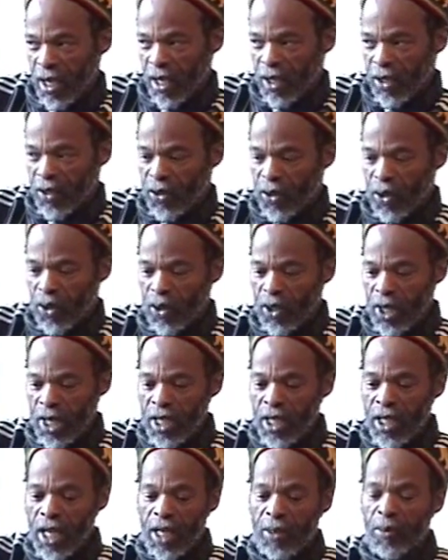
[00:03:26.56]
So
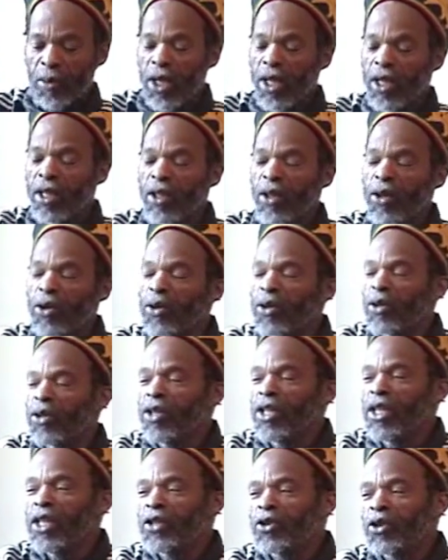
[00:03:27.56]
in that middle now,
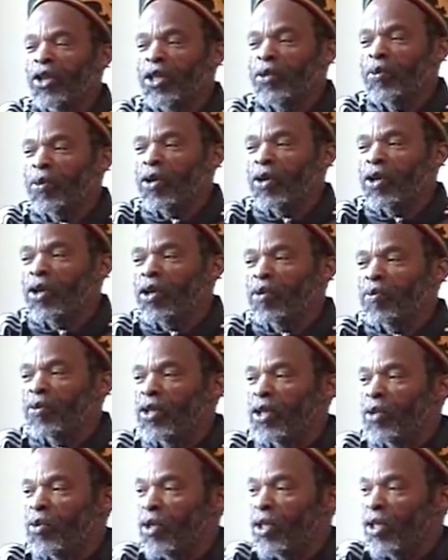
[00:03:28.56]
Lee Scratch Perry comes
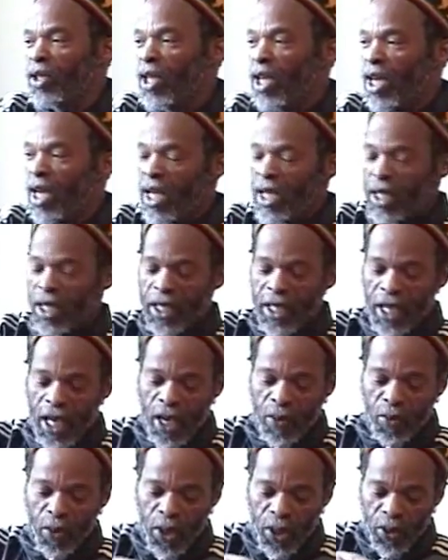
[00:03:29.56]
in with the
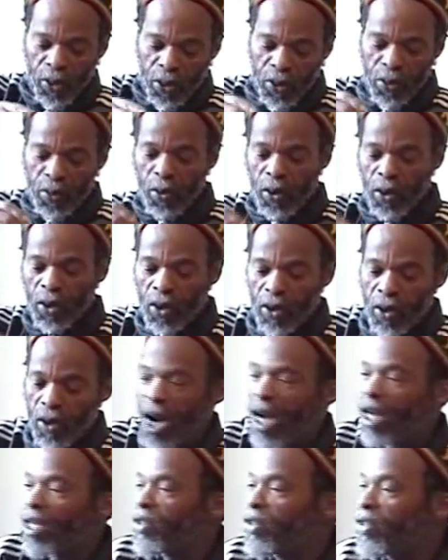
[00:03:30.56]
time when it was more
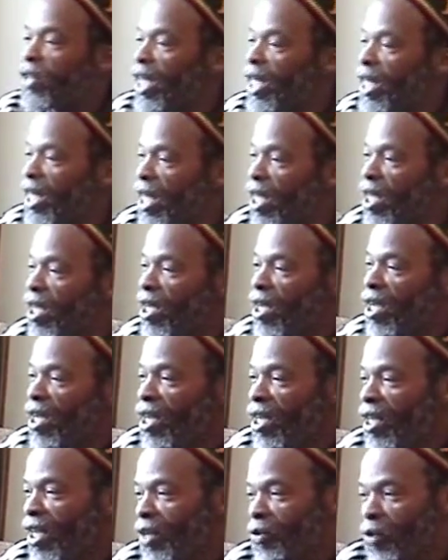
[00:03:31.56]
rock steady.
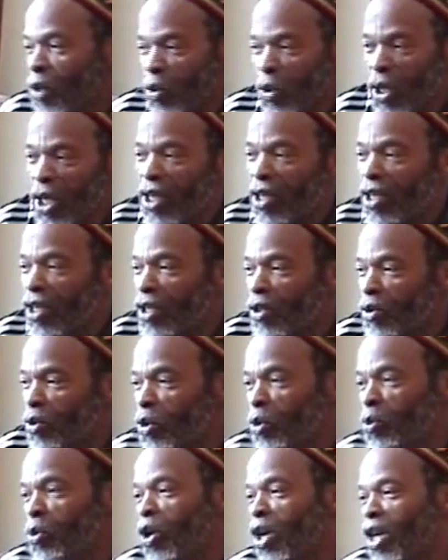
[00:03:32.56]
That's what we call a
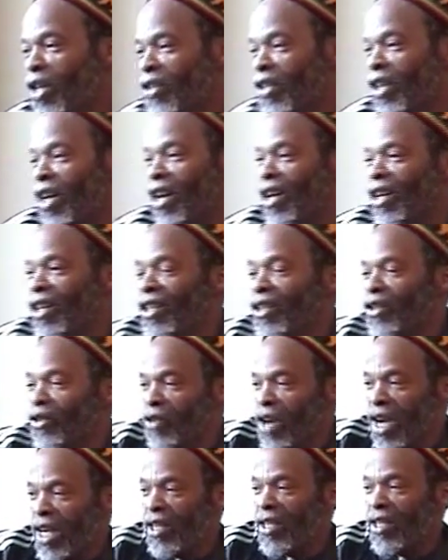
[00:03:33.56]
rude boy scamp,
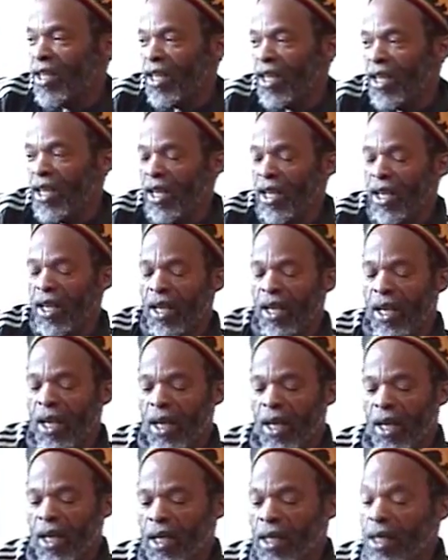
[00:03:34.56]
rock steady.
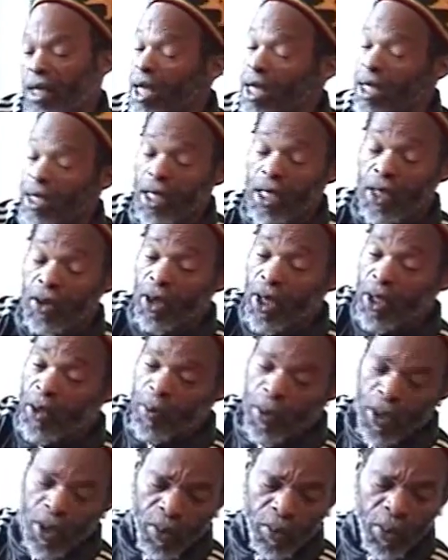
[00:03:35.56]
And yeah, Lee Scratch
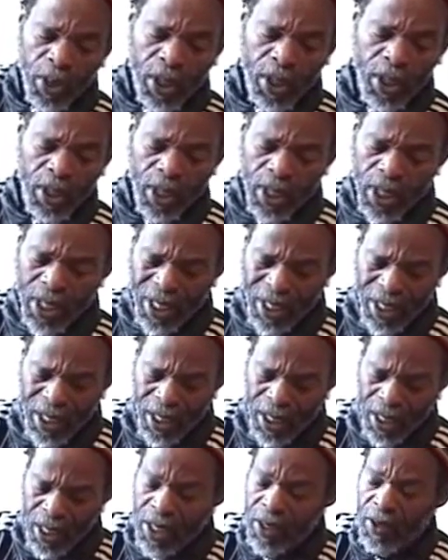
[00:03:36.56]
Perry
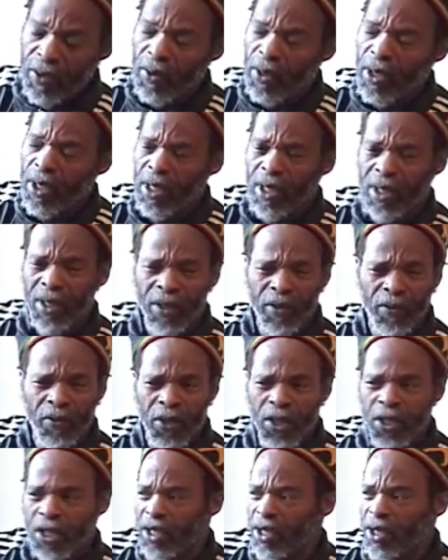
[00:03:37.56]
he's a
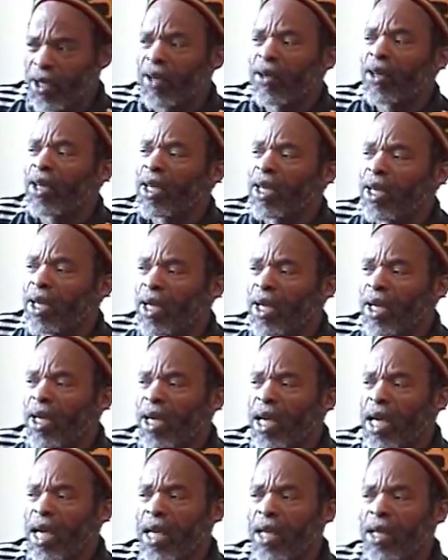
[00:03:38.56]
visionary,
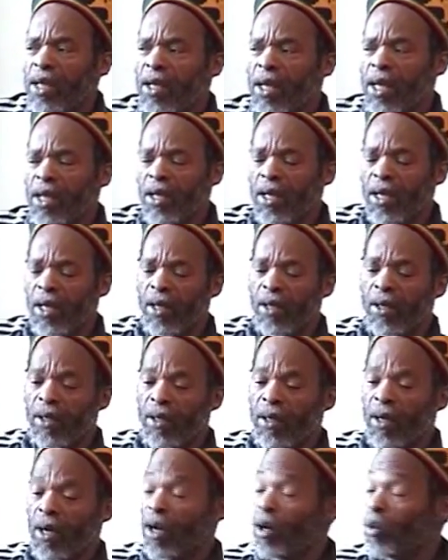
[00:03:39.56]

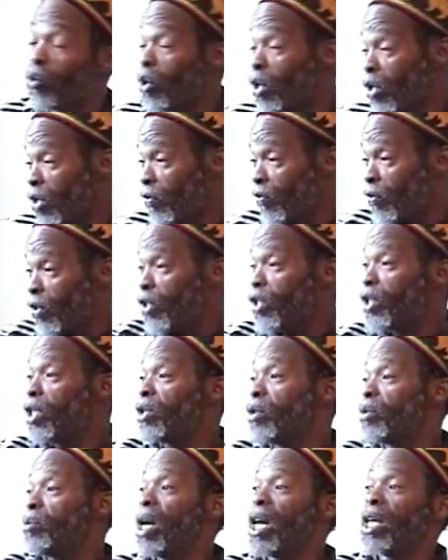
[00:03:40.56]
or was a
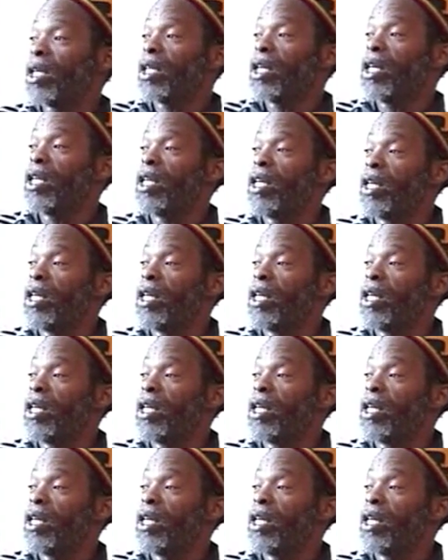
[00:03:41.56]
visionary back then.